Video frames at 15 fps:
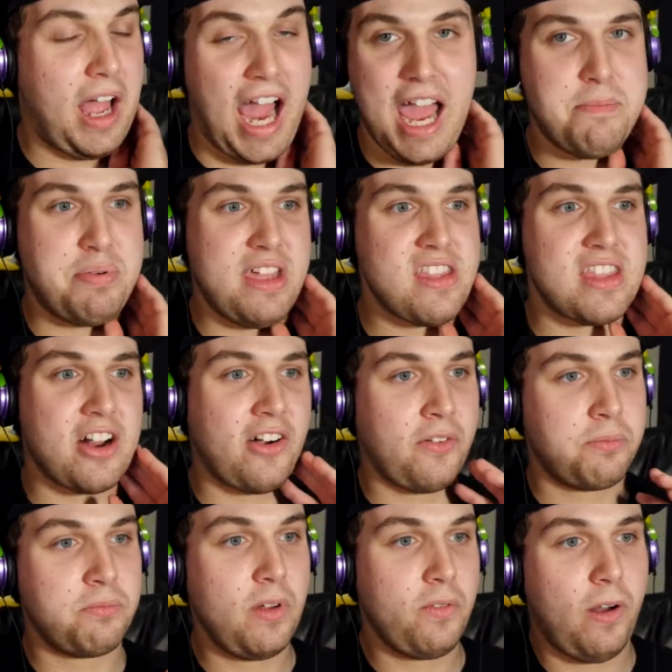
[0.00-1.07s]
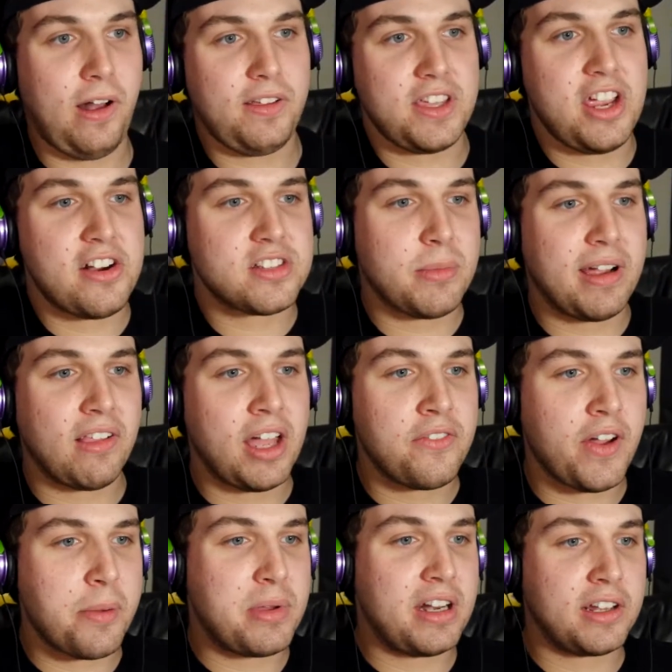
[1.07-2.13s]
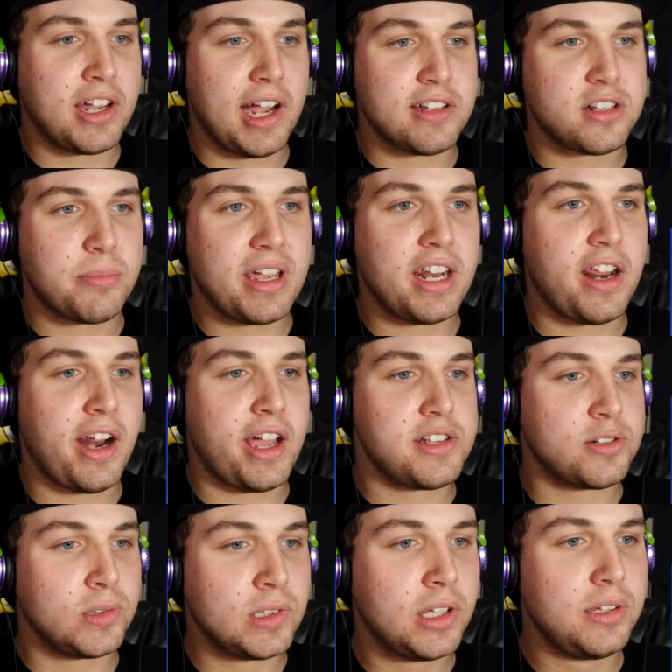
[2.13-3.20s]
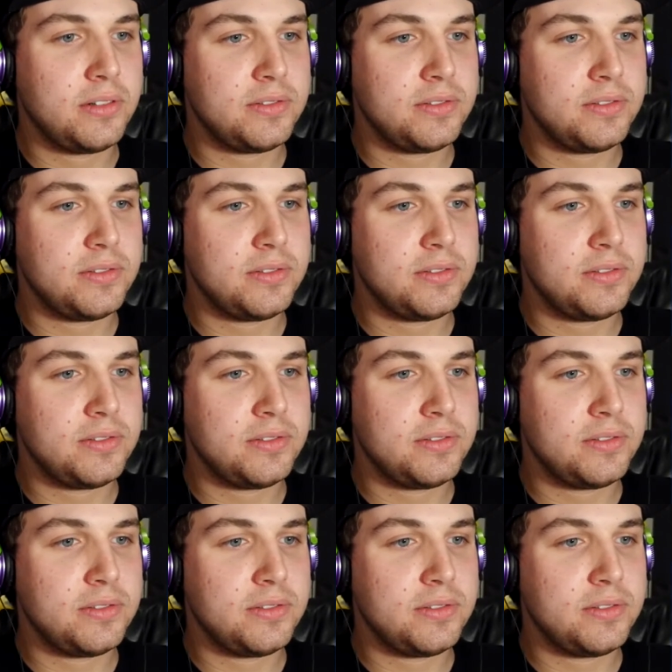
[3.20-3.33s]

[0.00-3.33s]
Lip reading: I've been there. All years of my life, I've been in concert band in high school.